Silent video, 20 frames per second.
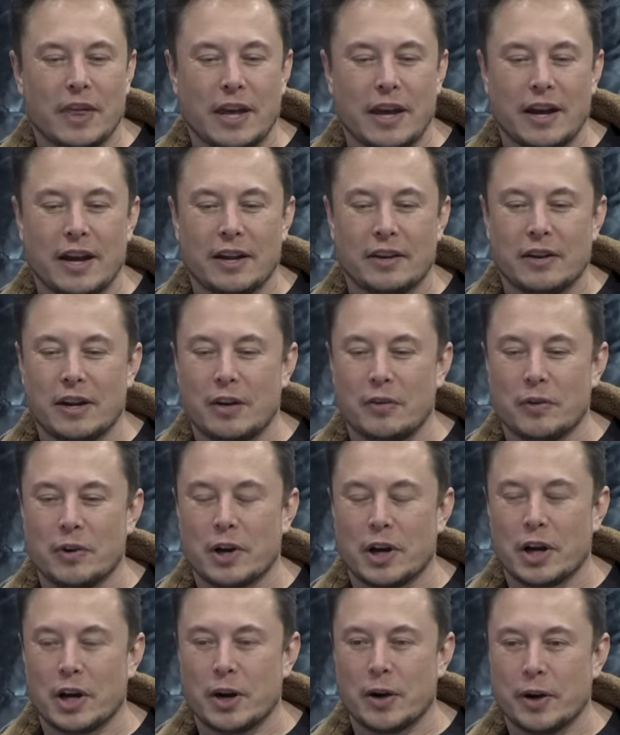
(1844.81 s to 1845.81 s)
and, and we
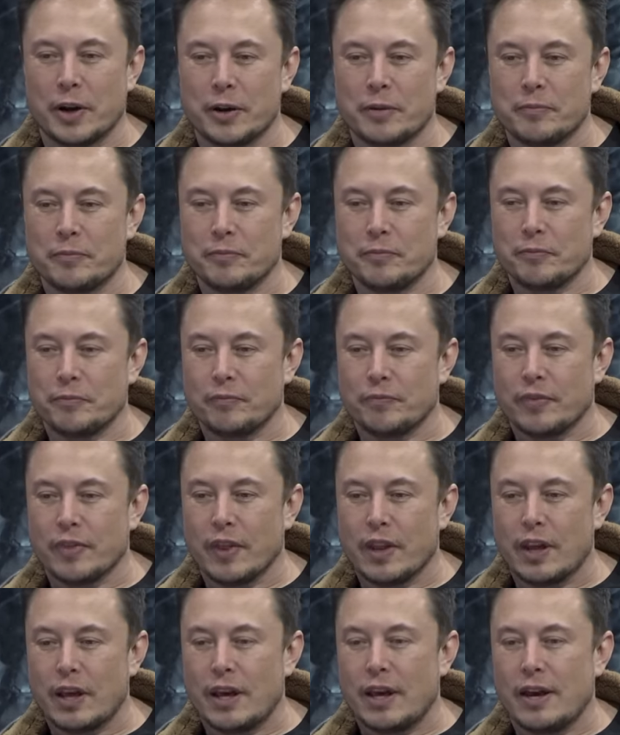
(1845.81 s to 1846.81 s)
got it going.
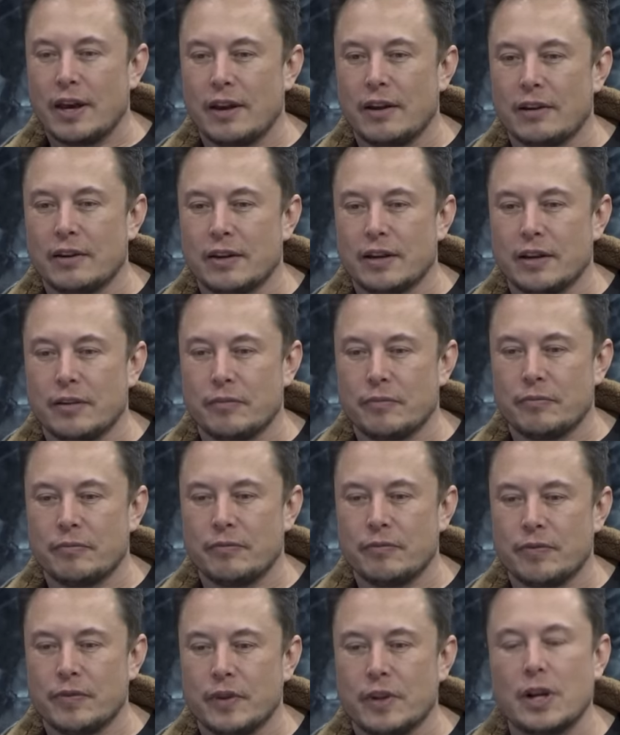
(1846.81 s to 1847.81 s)
And um,
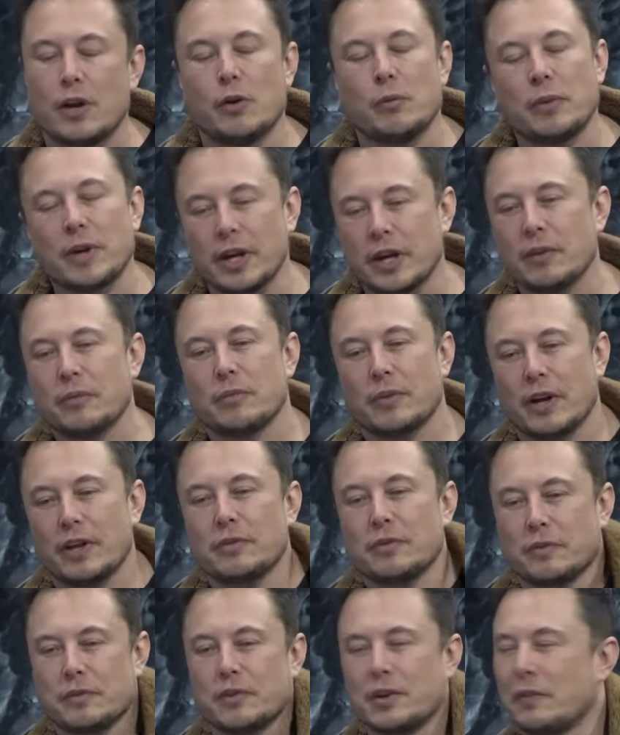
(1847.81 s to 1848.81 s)
now we're making
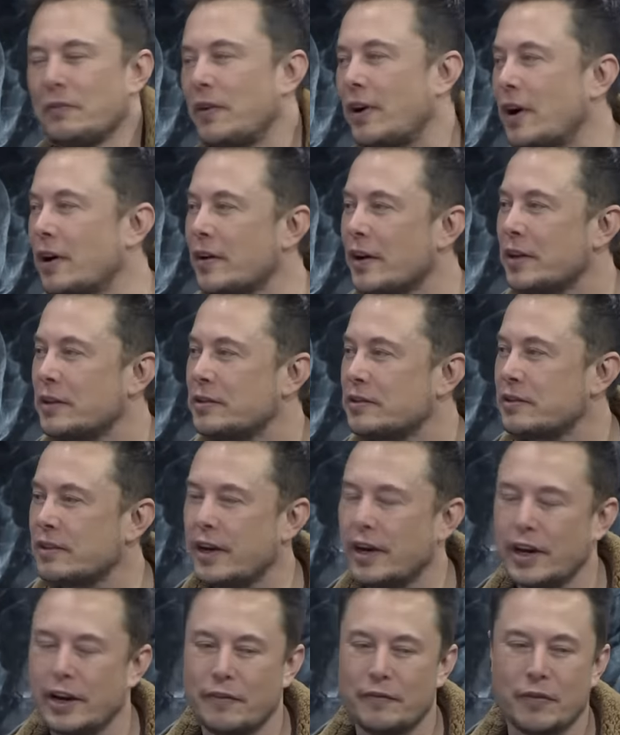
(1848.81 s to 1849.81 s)
good progress.
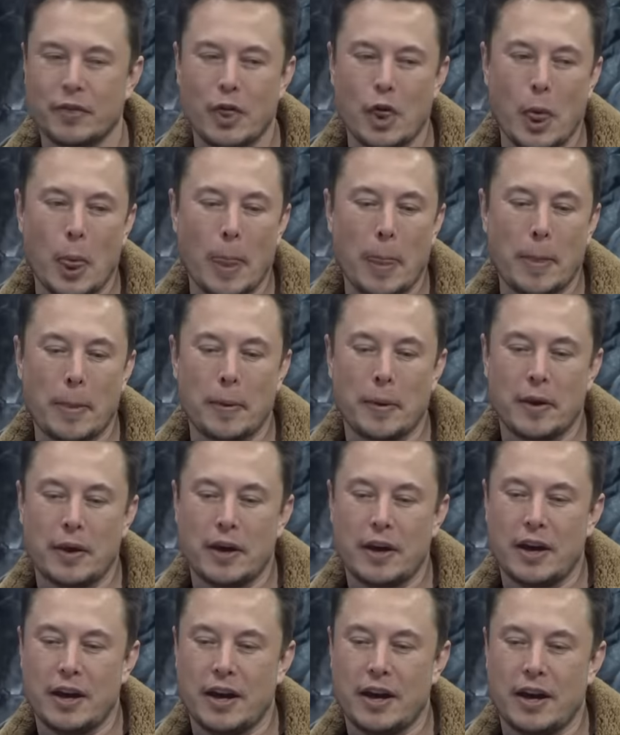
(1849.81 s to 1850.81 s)
Um,
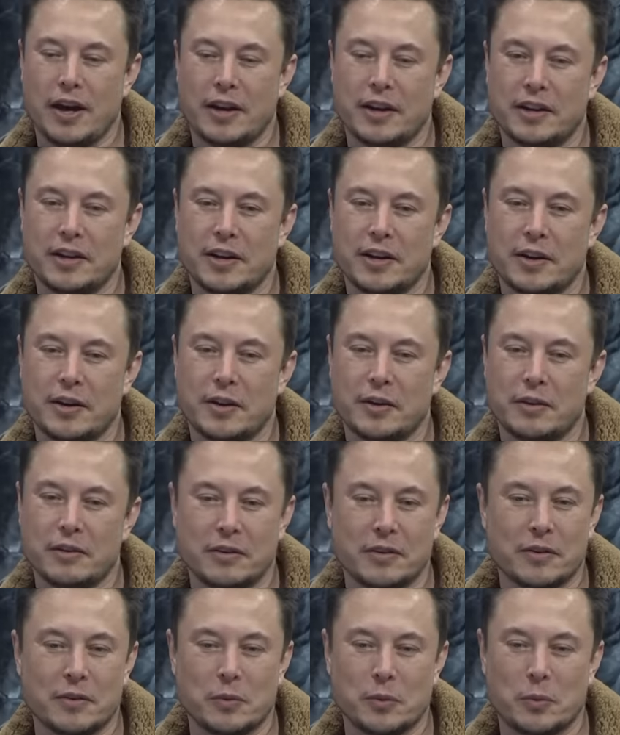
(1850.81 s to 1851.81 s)
and uh,
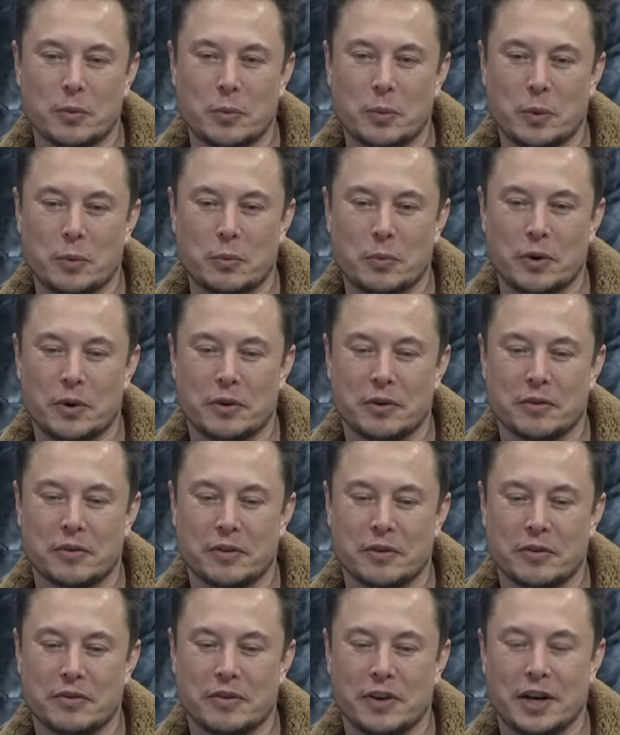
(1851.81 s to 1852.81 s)
we, we're
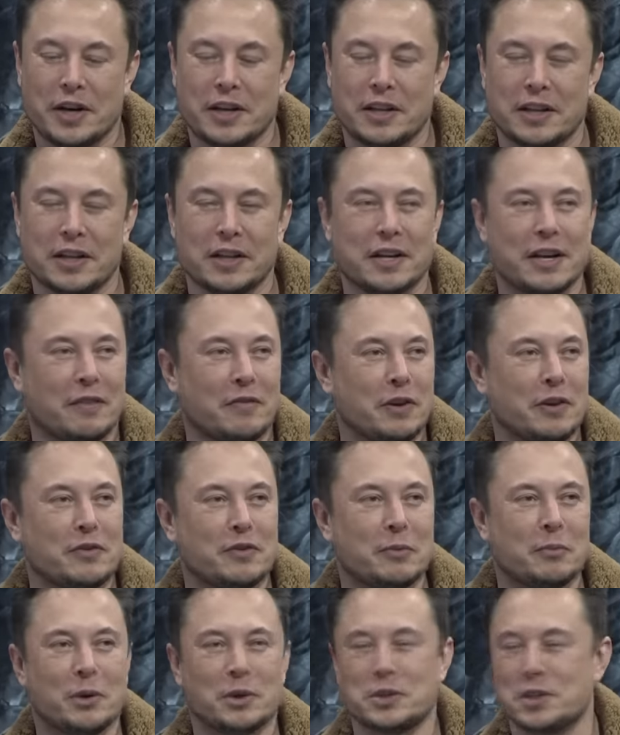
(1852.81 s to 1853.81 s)
funding the company
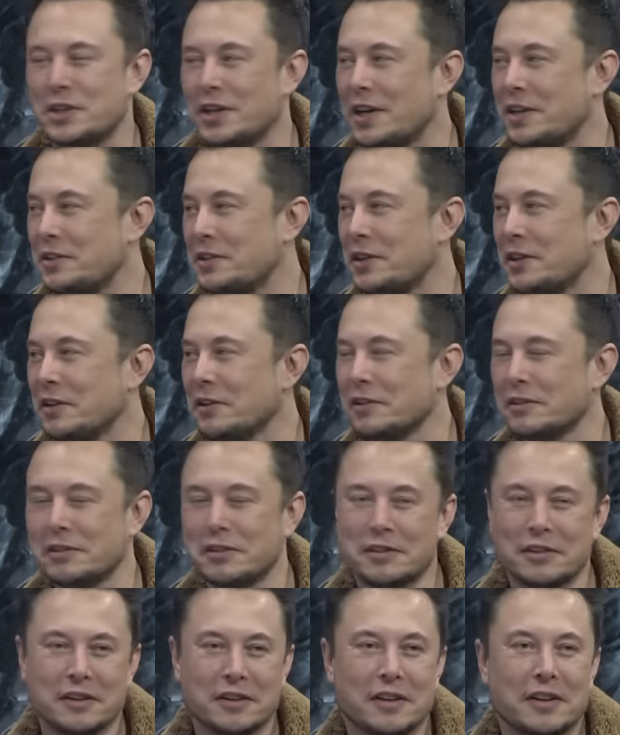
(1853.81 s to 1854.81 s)
for merchandise sales.
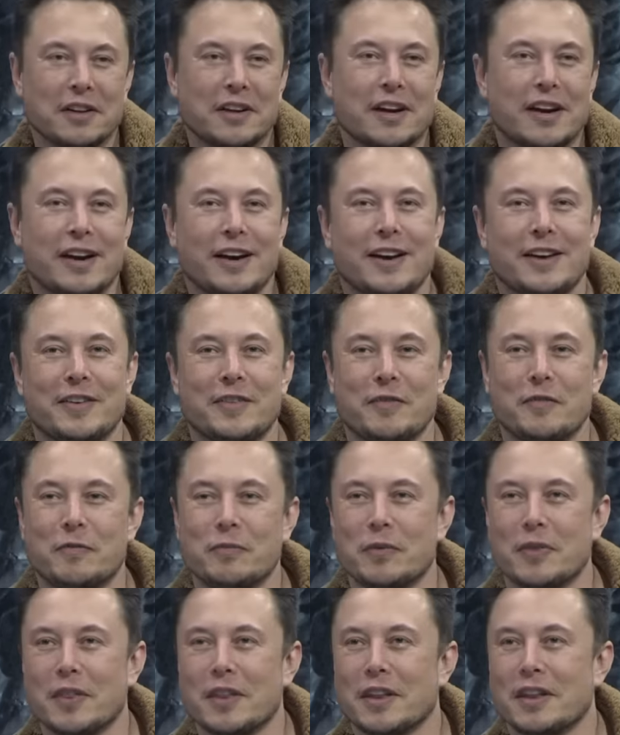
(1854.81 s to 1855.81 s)
Um,
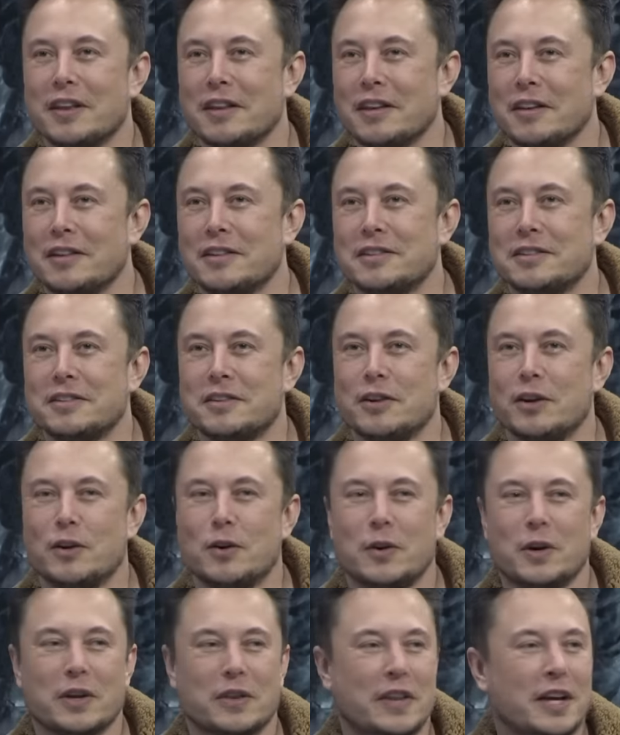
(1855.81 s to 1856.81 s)

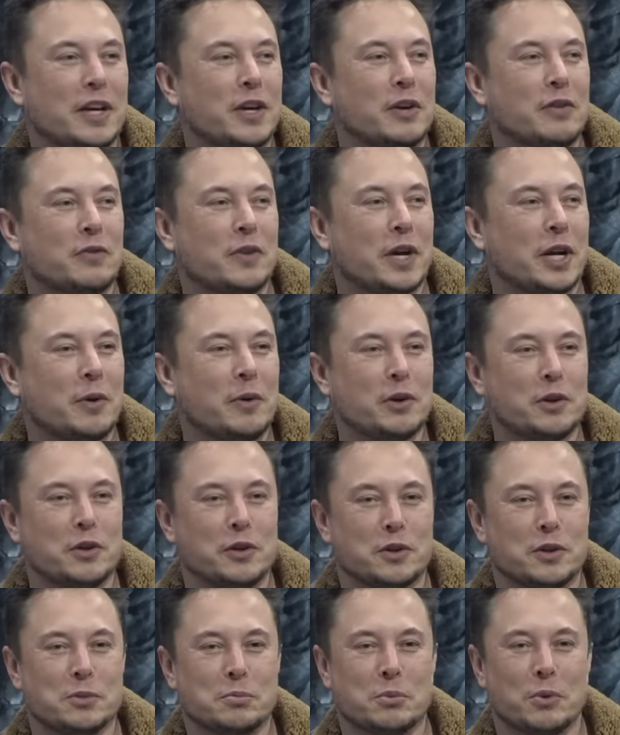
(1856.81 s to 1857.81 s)
so uh, thank you for anyone
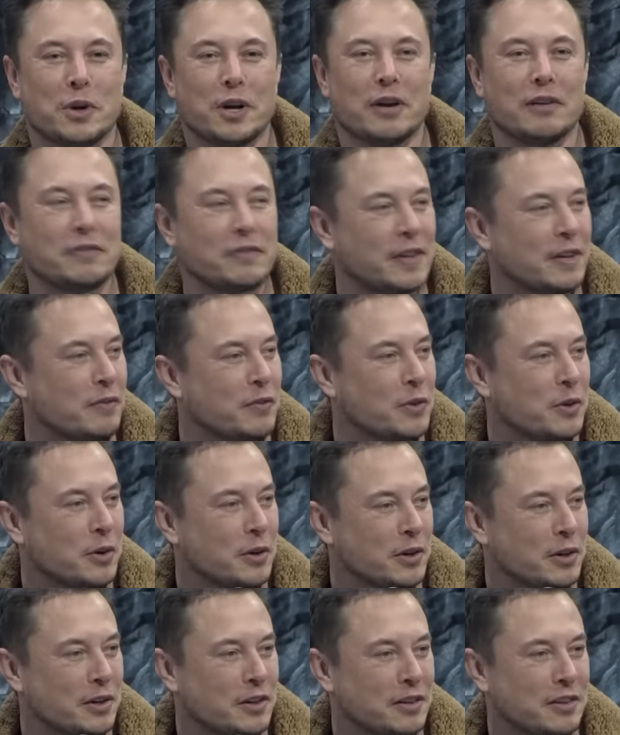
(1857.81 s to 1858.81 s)
who's bought our
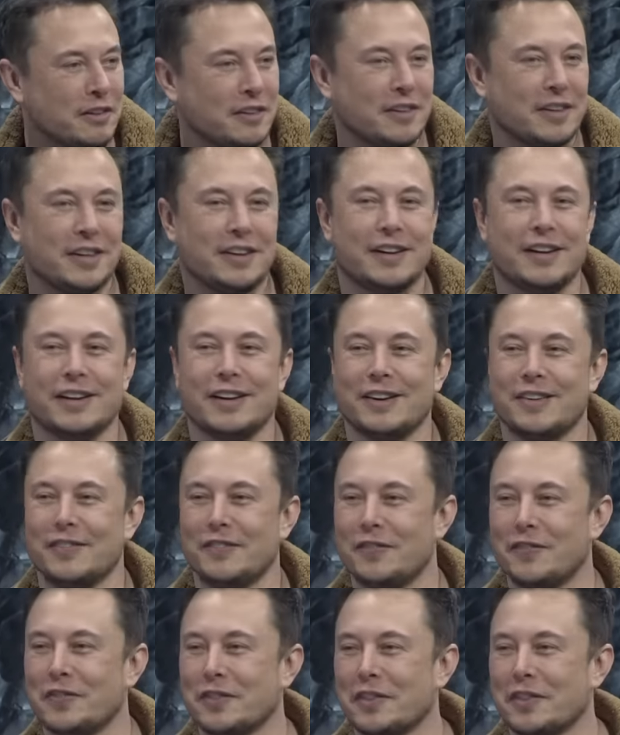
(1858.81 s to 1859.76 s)
flamethrower. Um,